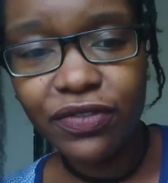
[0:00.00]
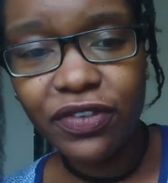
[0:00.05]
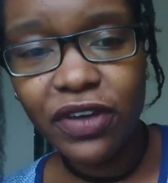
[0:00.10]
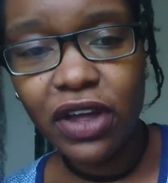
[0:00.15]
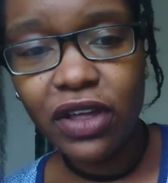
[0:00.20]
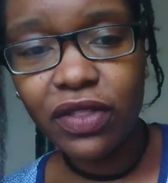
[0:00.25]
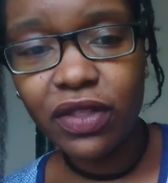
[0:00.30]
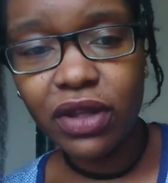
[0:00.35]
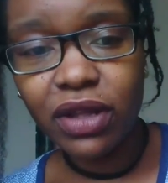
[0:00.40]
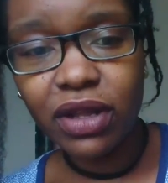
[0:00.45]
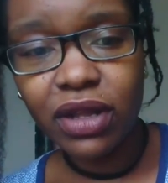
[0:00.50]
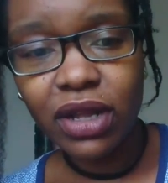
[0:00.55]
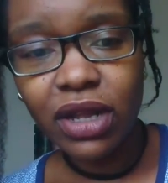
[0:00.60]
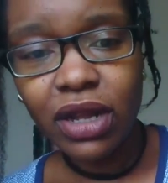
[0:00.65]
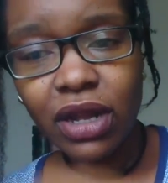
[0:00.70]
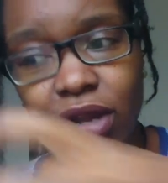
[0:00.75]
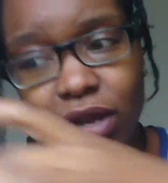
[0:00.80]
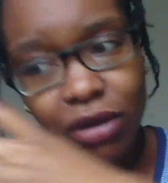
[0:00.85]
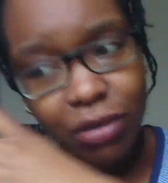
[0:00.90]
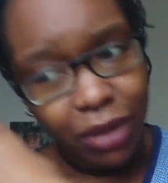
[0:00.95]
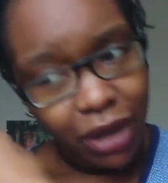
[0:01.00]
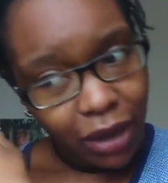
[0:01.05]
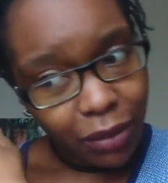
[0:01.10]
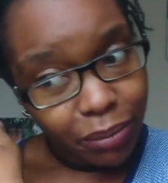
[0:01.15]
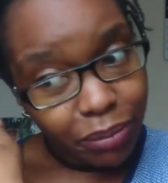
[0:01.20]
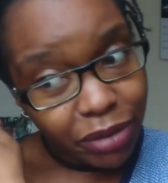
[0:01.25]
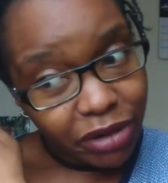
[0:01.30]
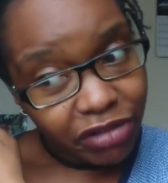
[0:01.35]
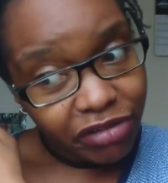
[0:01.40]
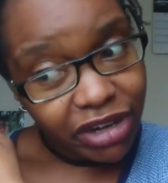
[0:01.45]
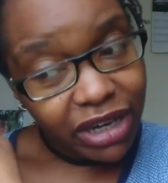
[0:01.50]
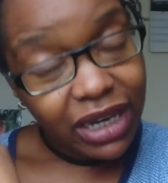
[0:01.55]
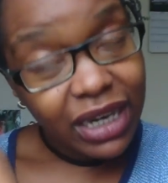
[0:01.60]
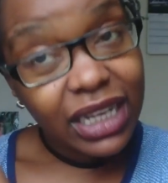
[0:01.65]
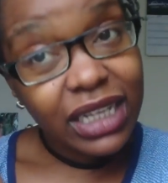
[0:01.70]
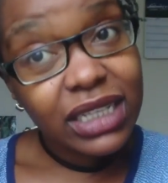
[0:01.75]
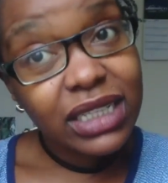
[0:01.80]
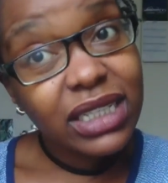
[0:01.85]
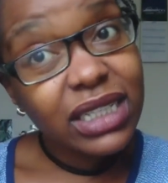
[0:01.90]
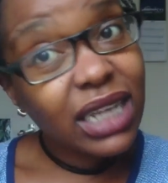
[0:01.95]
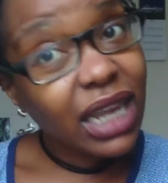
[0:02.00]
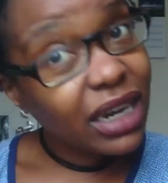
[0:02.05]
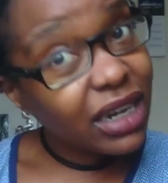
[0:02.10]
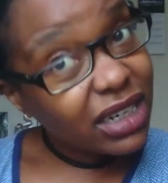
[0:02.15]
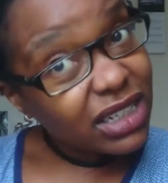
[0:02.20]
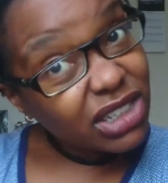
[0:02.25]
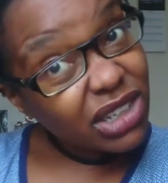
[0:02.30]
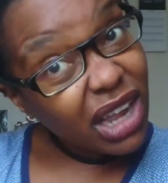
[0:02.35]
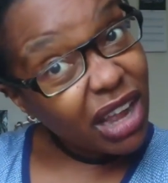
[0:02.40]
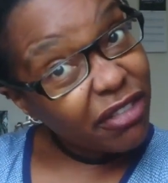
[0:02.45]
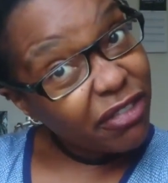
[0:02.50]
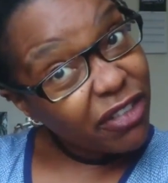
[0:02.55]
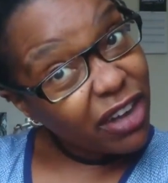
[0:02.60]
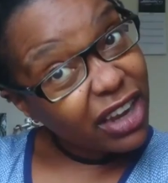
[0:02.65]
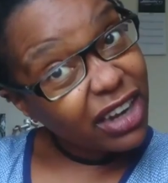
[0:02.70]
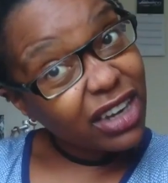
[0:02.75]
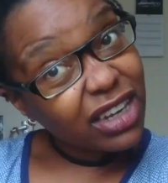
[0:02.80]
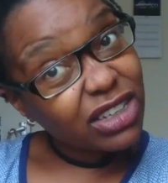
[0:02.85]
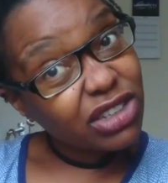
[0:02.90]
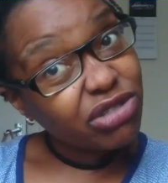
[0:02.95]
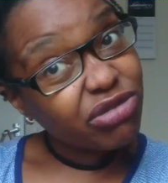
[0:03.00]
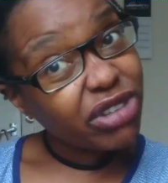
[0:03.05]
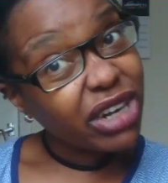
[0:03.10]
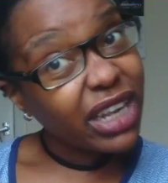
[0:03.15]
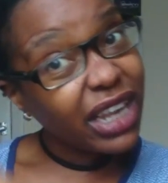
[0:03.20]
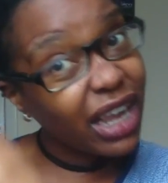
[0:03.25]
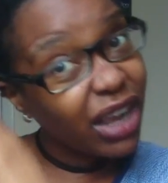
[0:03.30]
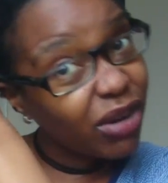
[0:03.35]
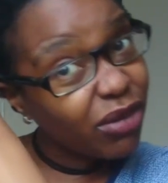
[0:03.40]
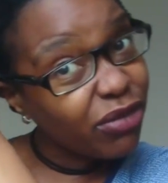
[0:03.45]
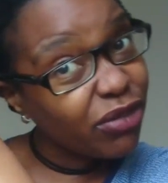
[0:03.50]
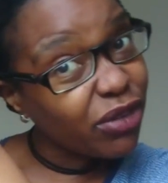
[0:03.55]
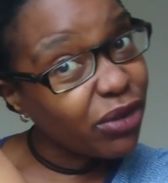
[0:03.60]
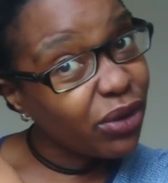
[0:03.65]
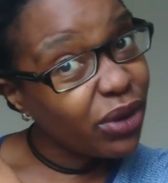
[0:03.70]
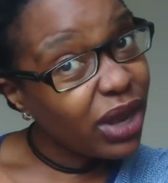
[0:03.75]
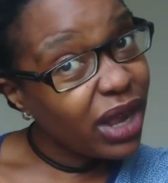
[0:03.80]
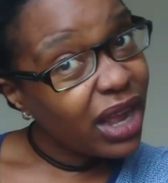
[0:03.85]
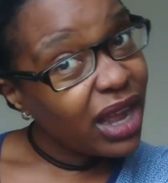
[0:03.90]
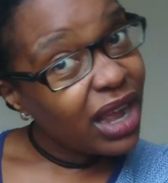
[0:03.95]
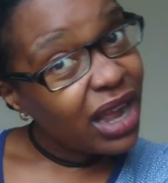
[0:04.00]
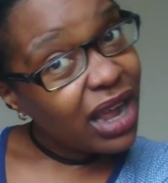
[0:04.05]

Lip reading: further be released, and I find that it's really helpful.